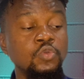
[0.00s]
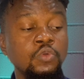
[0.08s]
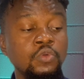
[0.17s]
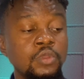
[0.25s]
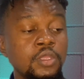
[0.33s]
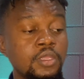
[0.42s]

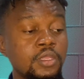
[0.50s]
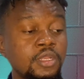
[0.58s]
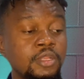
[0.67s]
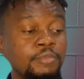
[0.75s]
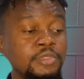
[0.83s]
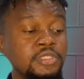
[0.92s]
to a
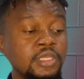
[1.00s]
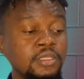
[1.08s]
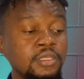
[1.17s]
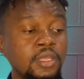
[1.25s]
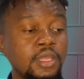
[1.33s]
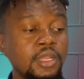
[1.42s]

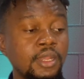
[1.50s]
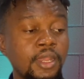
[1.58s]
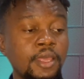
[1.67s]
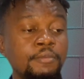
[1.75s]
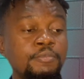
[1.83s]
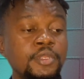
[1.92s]
limited
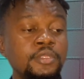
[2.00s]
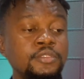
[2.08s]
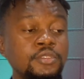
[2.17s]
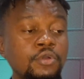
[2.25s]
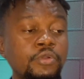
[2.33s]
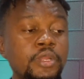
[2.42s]

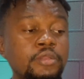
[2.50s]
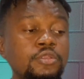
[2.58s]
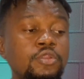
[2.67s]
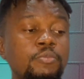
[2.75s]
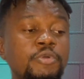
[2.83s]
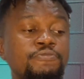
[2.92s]
liability.
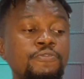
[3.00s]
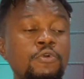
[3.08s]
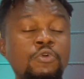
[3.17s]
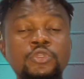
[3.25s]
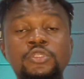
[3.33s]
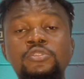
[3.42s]
Alrighty, number
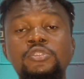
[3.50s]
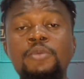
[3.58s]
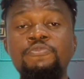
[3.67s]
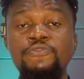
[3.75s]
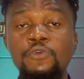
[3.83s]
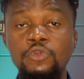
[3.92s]
four, this is
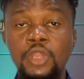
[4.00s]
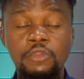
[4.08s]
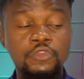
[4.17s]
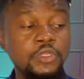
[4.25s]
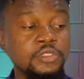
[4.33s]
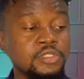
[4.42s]
step four on
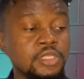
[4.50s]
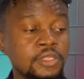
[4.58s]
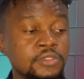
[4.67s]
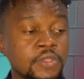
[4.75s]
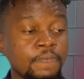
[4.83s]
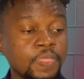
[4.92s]
how you can
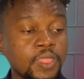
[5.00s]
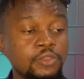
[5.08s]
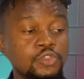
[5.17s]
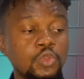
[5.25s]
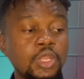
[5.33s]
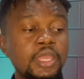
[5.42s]
start the
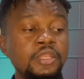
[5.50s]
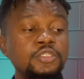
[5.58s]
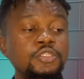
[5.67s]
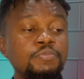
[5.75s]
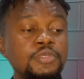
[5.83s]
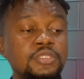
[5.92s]
solar
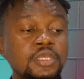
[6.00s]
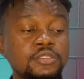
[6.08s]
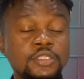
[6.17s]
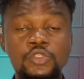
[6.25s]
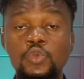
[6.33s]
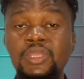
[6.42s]
energy
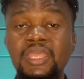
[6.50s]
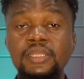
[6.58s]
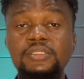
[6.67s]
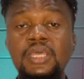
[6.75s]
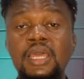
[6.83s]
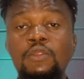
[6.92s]
business, is to
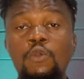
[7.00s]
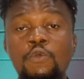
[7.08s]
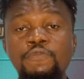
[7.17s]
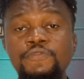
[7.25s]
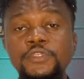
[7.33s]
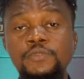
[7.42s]
get an
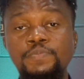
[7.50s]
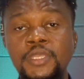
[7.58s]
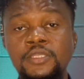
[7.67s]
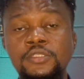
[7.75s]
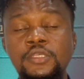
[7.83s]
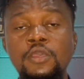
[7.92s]
office
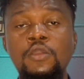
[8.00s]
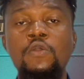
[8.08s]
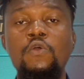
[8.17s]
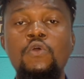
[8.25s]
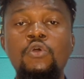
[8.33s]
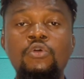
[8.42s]
space
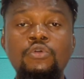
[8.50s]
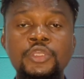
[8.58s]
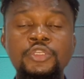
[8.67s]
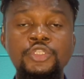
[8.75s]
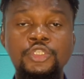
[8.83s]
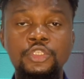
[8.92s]
or
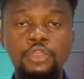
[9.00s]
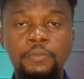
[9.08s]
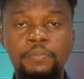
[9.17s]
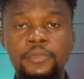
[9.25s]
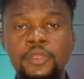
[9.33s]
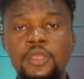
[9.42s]
a
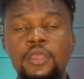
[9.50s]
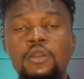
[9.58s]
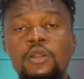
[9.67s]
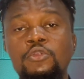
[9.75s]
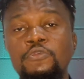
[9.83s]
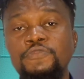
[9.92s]
shop.
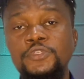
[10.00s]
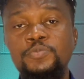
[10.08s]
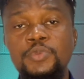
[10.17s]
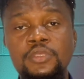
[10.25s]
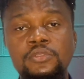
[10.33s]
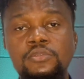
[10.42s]
An office
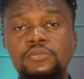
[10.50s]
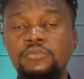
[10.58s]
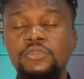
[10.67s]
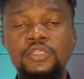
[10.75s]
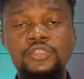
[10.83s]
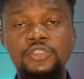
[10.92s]

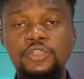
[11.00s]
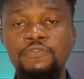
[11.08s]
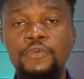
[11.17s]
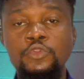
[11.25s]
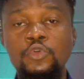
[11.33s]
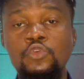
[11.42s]
space necessary
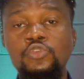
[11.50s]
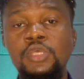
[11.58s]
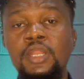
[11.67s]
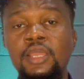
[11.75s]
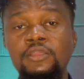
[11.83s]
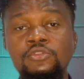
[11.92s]
for those
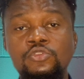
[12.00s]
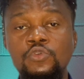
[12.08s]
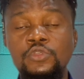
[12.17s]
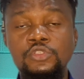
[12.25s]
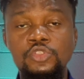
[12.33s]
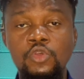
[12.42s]
that are
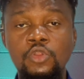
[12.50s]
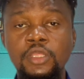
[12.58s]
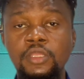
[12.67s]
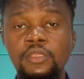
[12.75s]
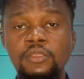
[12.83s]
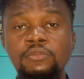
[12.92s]
into
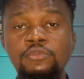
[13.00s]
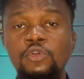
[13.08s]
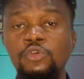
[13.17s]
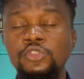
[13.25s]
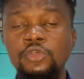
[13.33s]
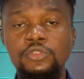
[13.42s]
installing,
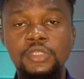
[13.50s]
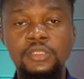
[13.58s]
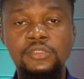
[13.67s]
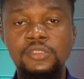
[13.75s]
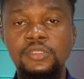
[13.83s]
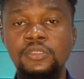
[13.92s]

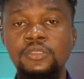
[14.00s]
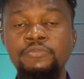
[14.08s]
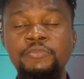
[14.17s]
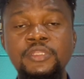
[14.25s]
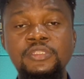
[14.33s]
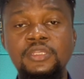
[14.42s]

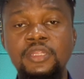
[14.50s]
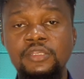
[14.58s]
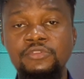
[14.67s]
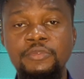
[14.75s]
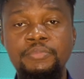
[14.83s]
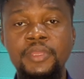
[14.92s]
consultancy,
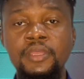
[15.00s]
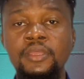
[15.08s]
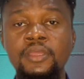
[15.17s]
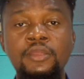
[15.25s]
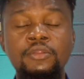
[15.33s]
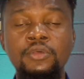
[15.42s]
maintenance,
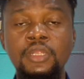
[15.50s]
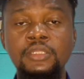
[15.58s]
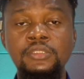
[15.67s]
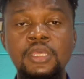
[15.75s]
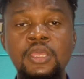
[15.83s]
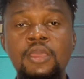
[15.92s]
repair, and all
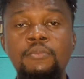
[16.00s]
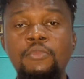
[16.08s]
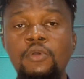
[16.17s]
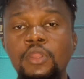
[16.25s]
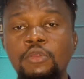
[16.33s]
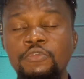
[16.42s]
that.
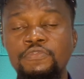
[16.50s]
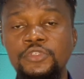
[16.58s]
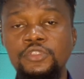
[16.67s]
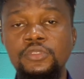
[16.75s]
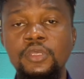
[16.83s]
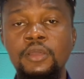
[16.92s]
But an
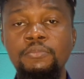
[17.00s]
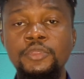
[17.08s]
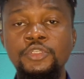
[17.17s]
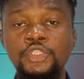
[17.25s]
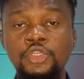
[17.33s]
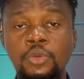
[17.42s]
office,
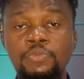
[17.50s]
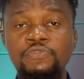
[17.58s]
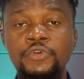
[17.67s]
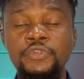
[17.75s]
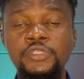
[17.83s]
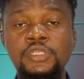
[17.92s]
a shop,
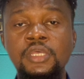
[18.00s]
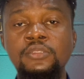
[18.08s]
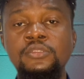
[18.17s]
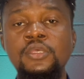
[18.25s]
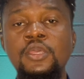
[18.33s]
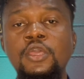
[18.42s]
for
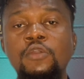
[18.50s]
instance,